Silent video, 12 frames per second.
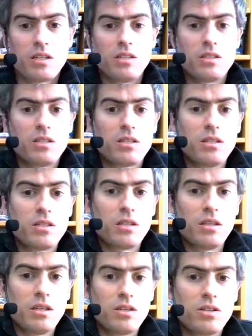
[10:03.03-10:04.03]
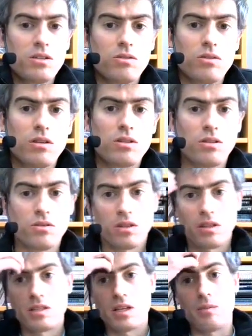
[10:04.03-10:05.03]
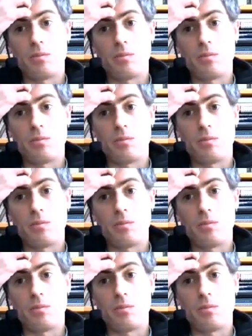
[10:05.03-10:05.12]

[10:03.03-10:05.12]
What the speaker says: consistency issues, at least at a